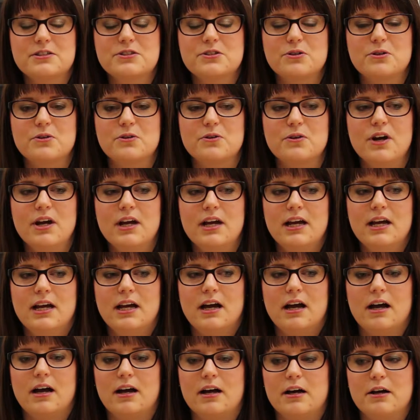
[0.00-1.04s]
So
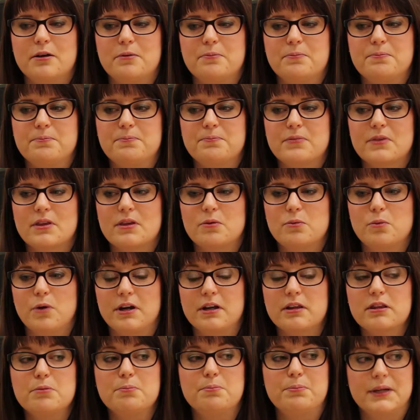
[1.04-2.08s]
one
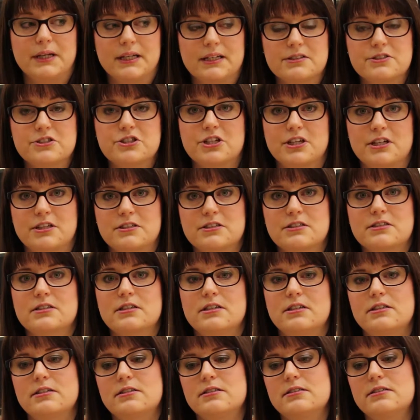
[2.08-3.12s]
of the biggest changes
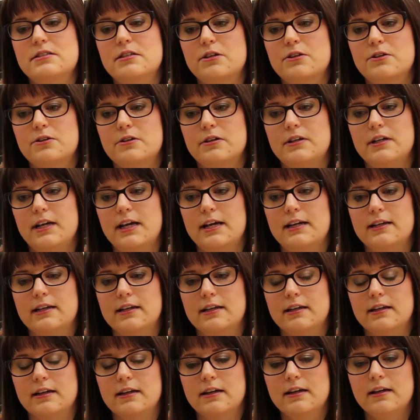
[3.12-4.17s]
is
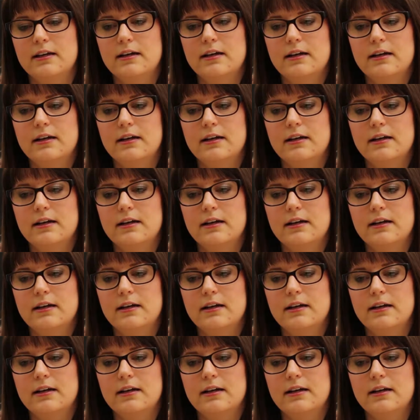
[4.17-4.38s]
creating